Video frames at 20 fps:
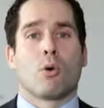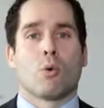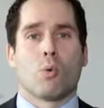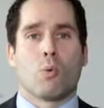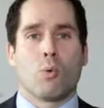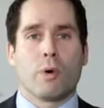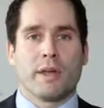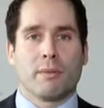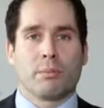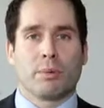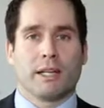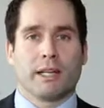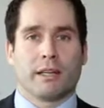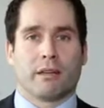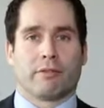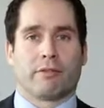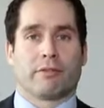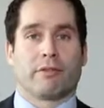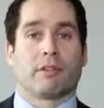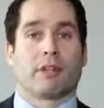We
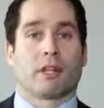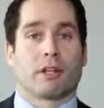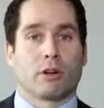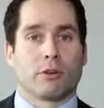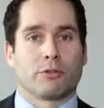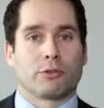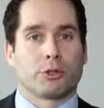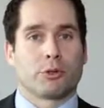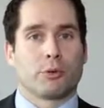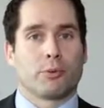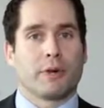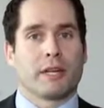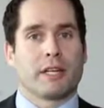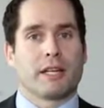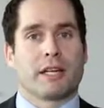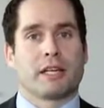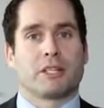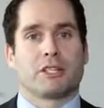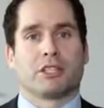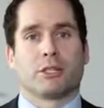believe that offshore
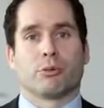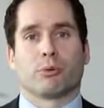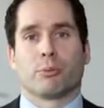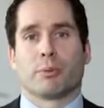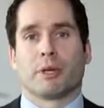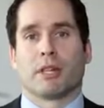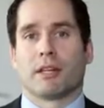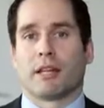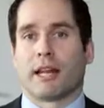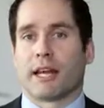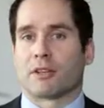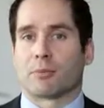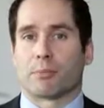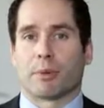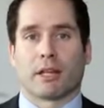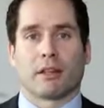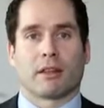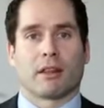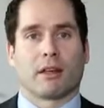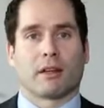wind energy will be the next
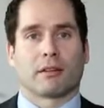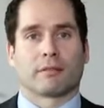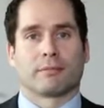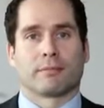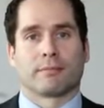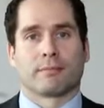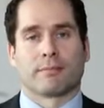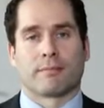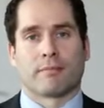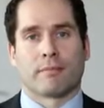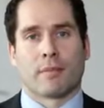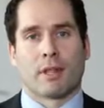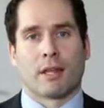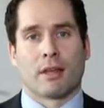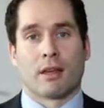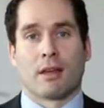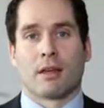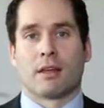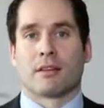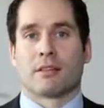big thing,
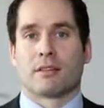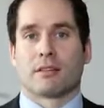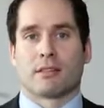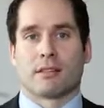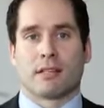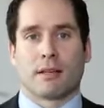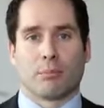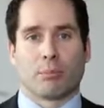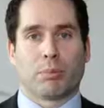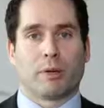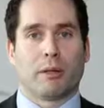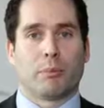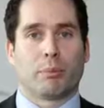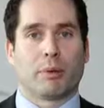simply